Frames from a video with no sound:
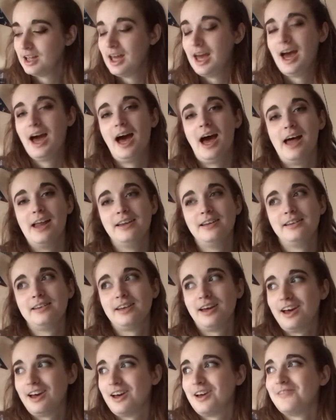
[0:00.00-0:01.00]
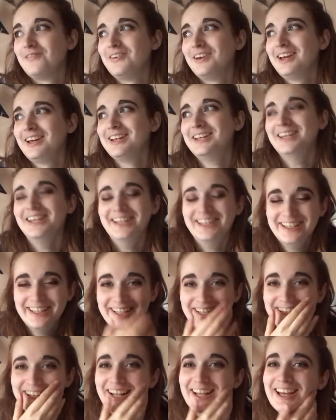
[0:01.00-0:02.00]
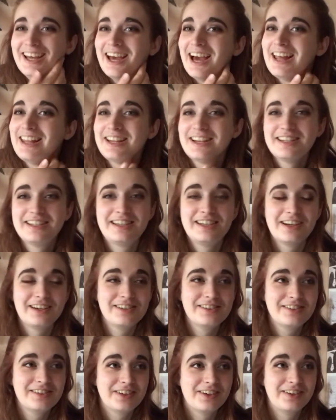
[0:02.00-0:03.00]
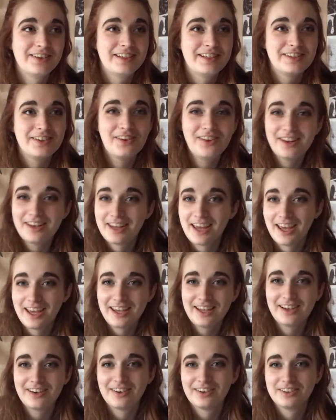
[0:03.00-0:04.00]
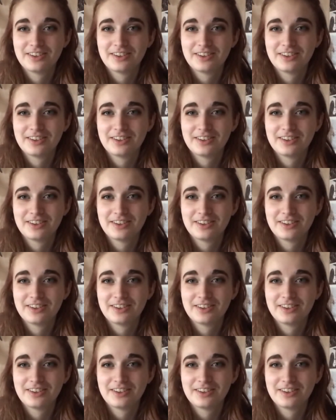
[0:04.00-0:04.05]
and and then she goes on this holiday